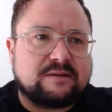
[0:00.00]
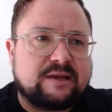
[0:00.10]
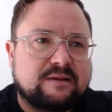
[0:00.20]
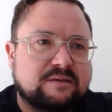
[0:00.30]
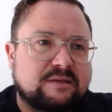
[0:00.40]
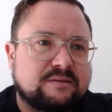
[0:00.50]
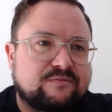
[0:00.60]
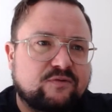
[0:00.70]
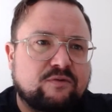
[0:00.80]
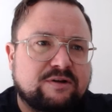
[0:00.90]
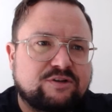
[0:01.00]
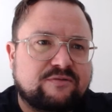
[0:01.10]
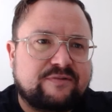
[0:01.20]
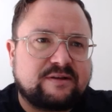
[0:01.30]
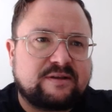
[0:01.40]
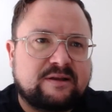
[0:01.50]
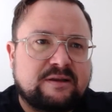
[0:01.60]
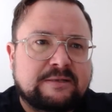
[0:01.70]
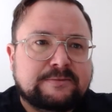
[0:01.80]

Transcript: now. Yeah, 400, I think, nearly.